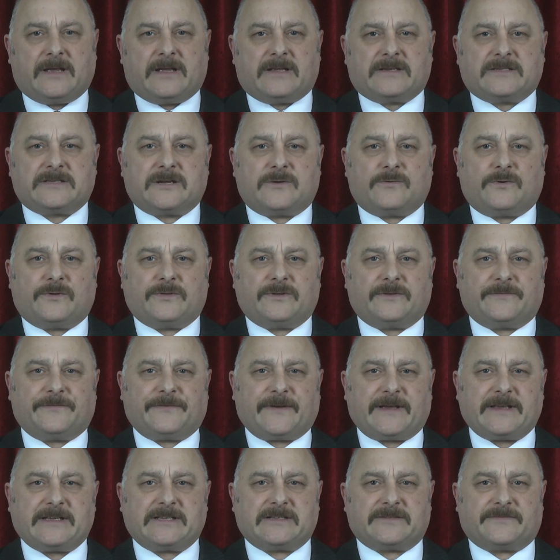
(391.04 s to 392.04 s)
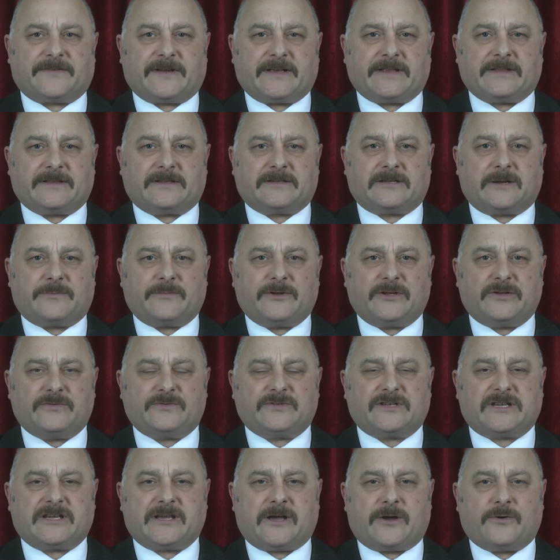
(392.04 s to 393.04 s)
So on the face of it, the
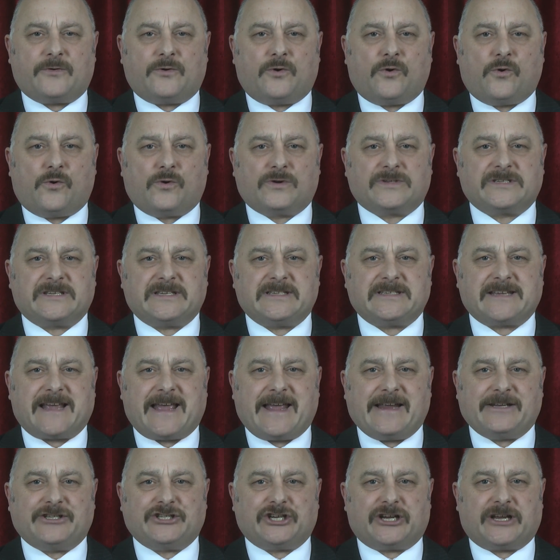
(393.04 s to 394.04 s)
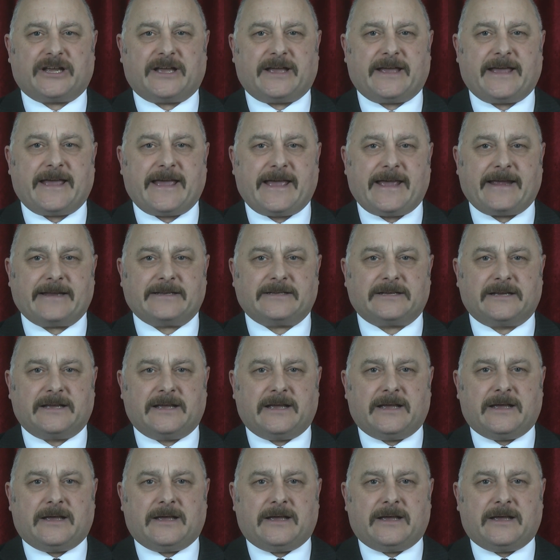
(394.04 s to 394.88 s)
WTO horse is edging ahead,